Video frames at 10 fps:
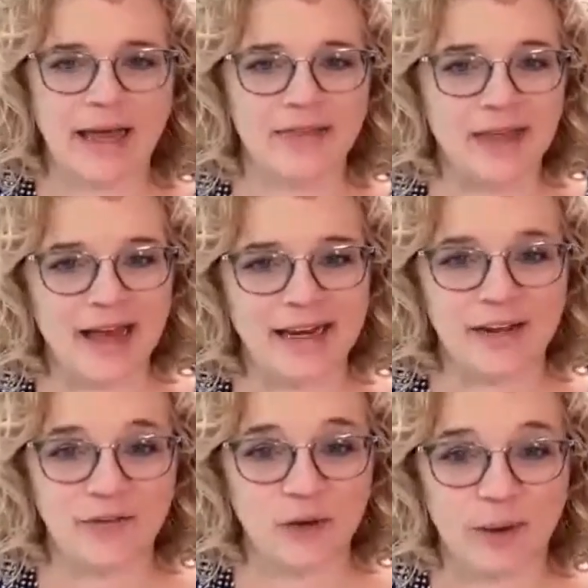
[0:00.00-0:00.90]
And then
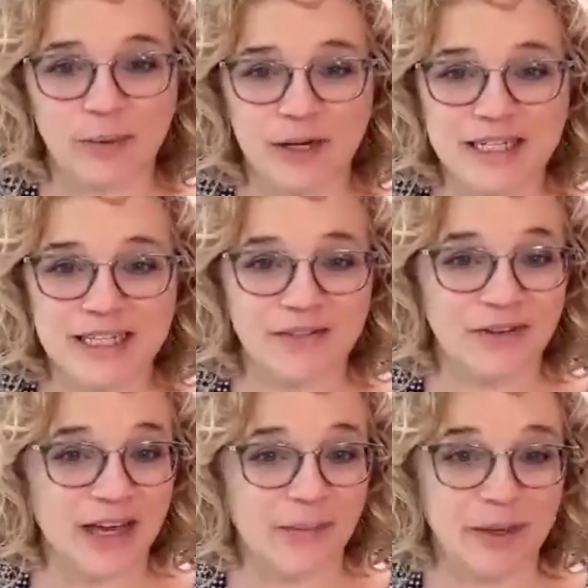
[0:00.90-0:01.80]
if you upgrade to the
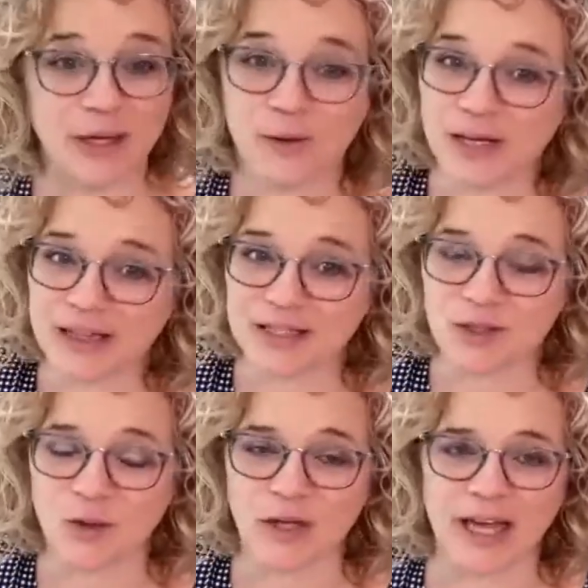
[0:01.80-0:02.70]
VIP, you get
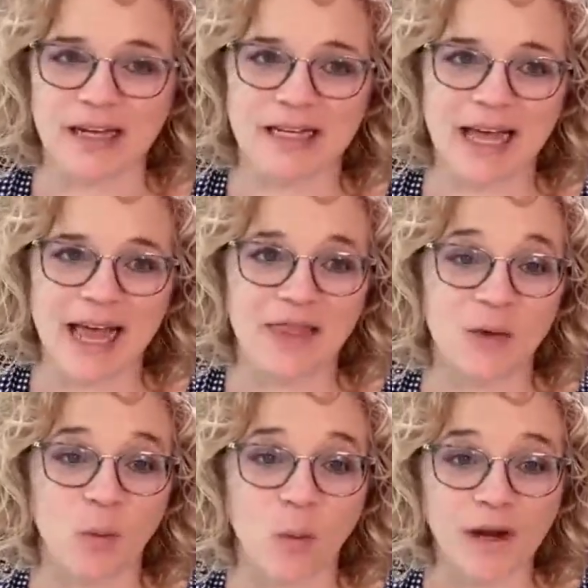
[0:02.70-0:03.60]
this toolkit. And
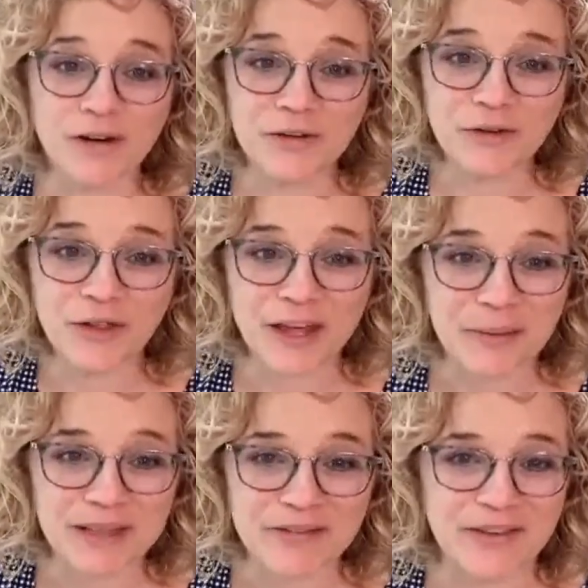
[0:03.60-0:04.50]
the wonderful thing
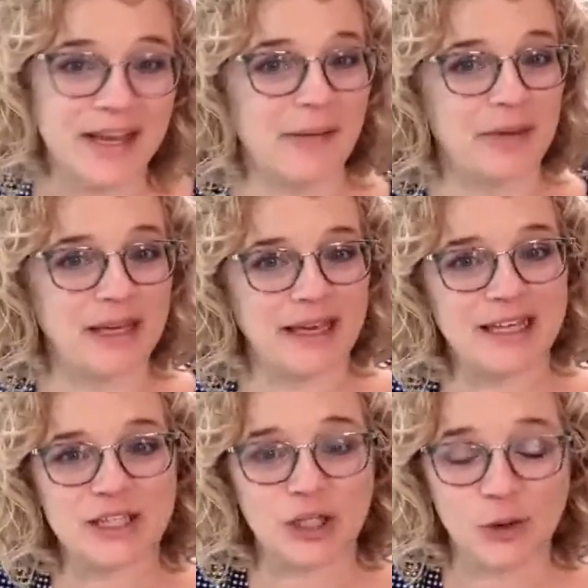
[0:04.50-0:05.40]
with the VIP
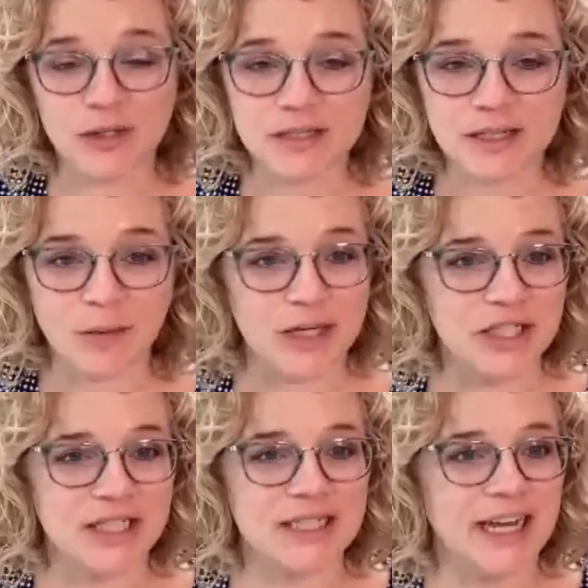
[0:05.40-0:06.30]
is you can start
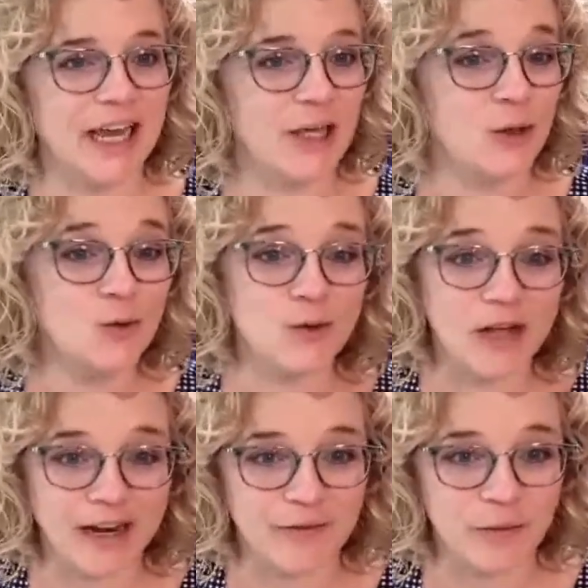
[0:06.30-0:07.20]
watching today. You do
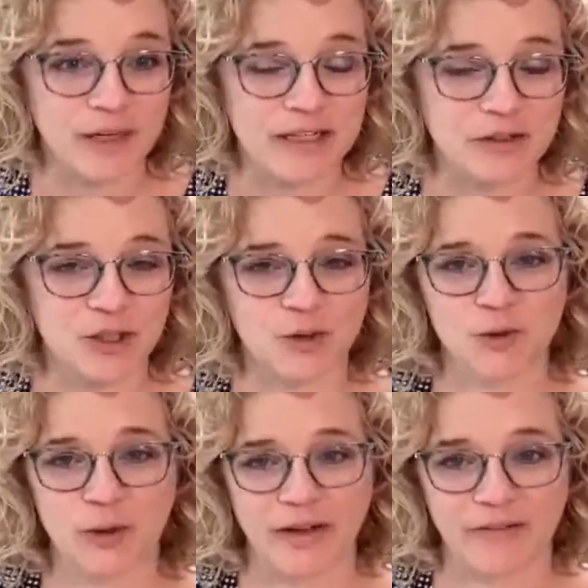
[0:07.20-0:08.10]
not have to wait till June
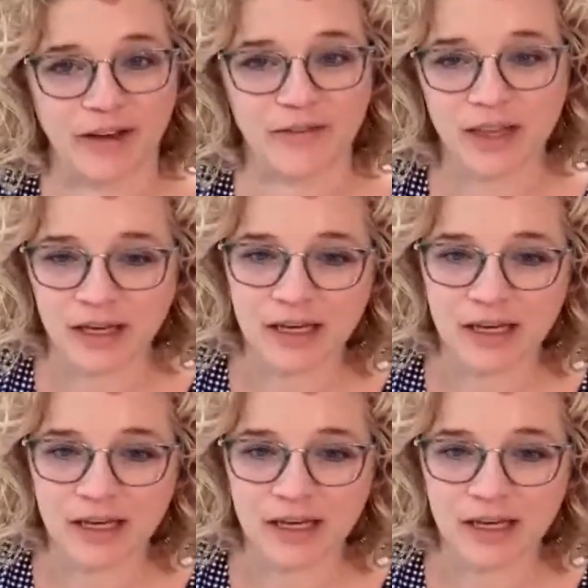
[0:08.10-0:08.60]
25th.